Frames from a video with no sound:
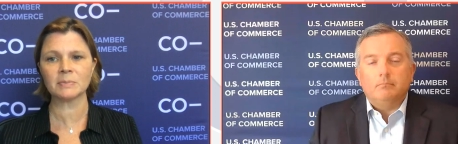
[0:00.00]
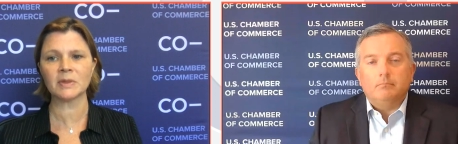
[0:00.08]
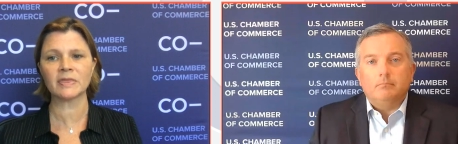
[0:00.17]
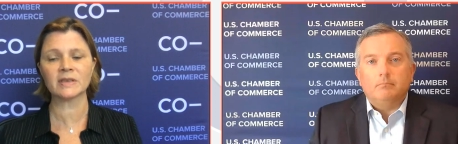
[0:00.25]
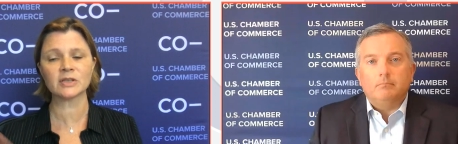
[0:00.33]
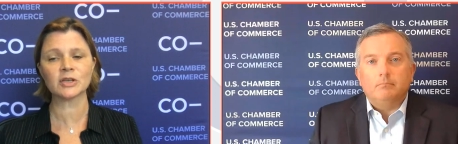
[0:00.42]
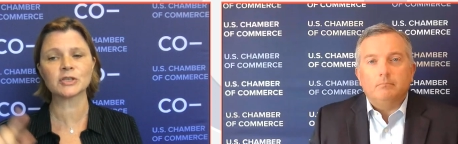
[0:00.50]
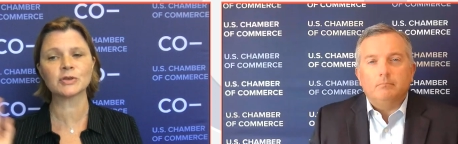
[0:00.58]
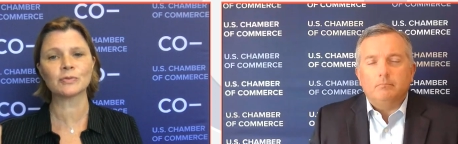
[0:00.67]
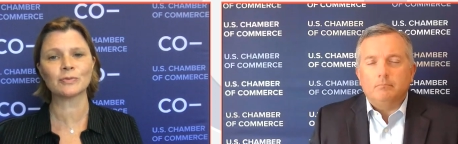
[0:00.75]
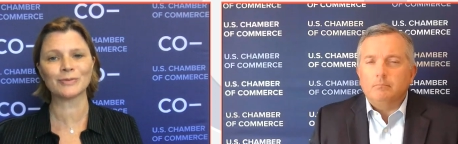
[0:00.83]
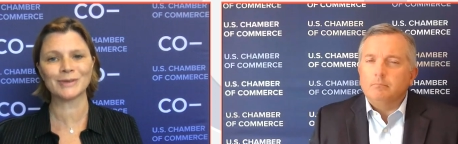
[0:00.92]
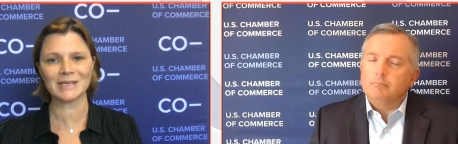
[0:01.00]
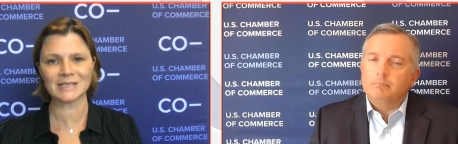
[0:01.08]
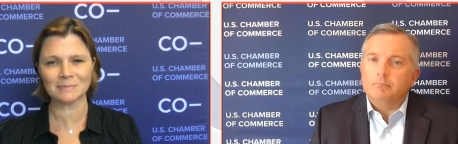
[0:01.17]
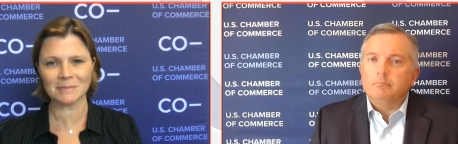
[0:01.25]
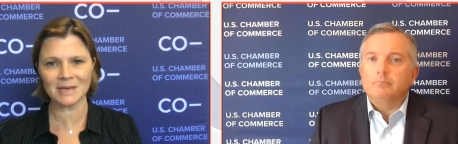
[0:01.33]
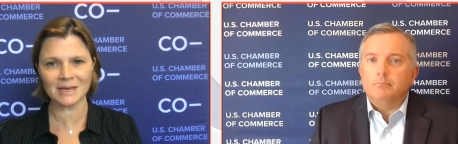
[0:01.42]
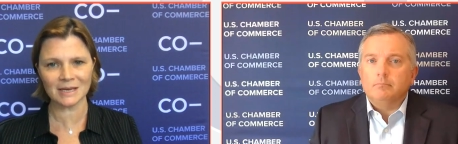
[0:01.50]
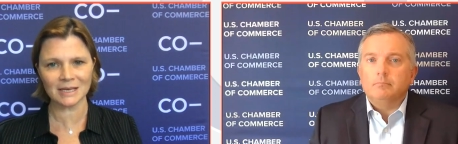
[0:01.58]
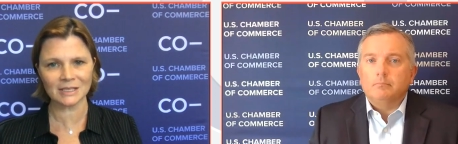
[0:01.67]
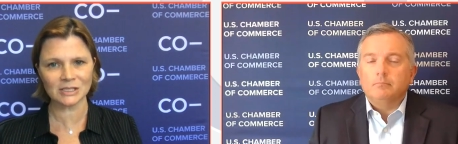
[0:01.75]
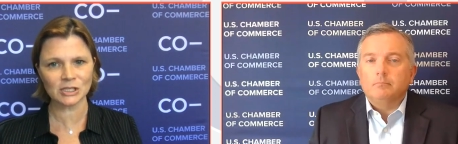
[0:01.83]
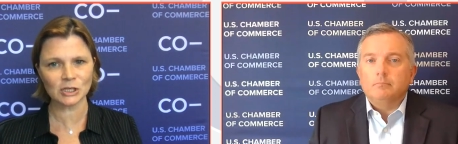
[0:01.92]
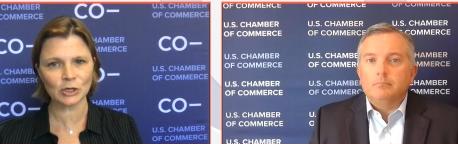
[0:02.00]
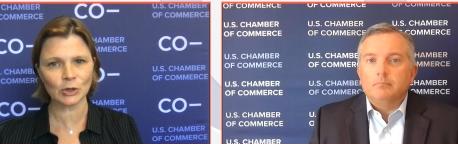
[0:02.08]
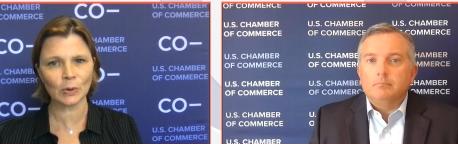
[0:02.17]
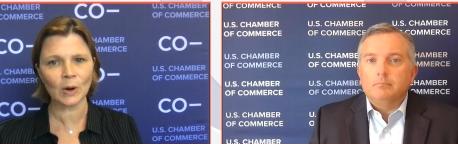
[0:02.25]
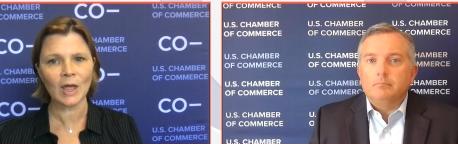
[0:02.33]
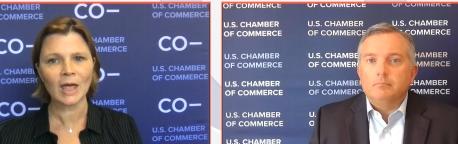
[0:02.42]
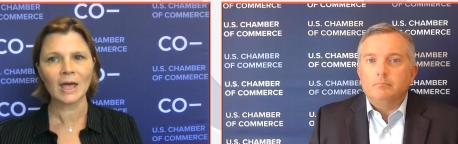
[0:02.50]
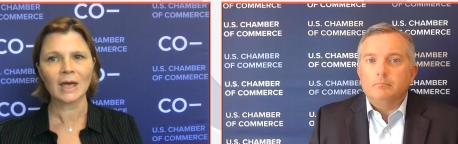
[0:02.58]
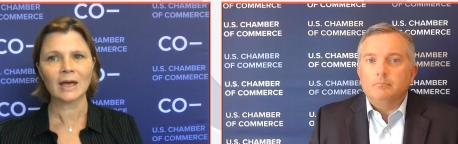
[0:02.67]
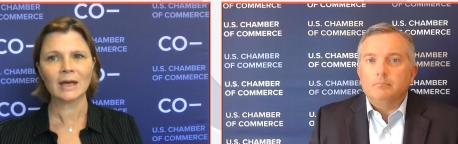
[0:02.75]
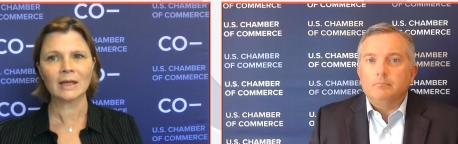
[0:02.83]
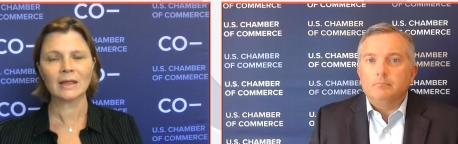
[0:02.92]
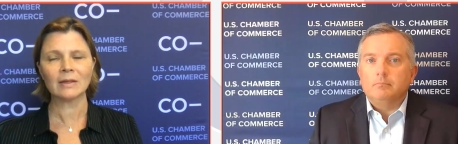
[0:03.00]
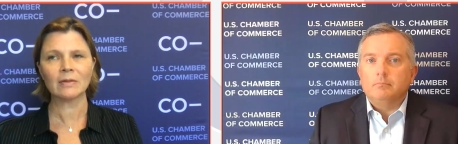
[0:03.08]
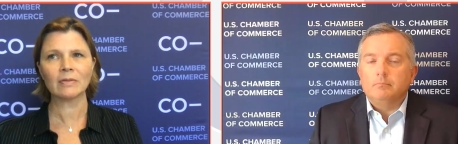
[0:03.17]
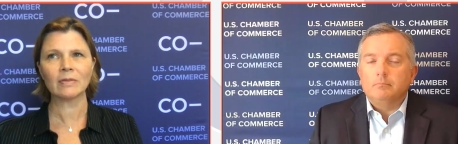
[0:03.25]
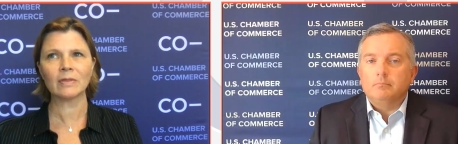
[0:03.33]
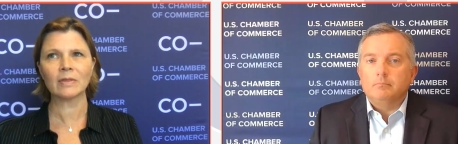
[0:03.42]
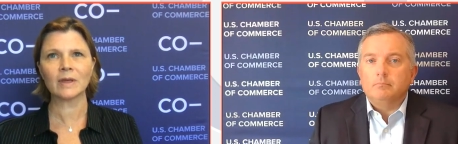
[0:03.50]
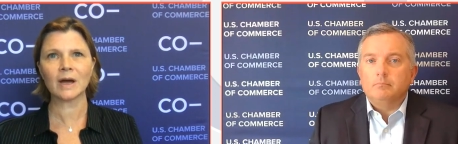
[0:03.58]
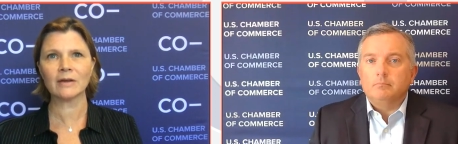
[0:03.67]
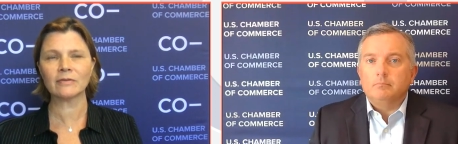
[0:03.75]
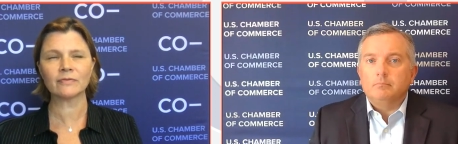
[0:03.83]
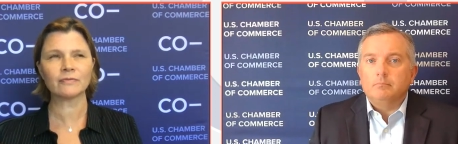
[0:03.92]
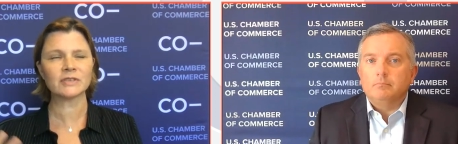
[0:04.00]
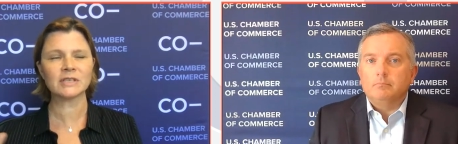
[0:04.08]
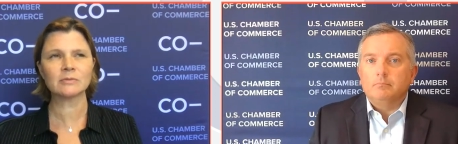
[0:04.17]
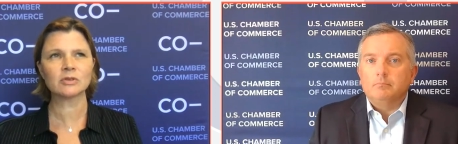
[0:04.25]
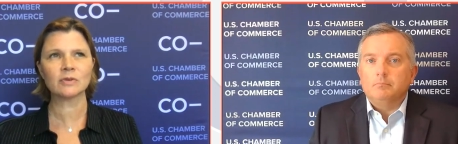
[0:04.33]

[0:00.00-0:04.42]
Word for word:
Speaker 1: But this also leads me into, I seem to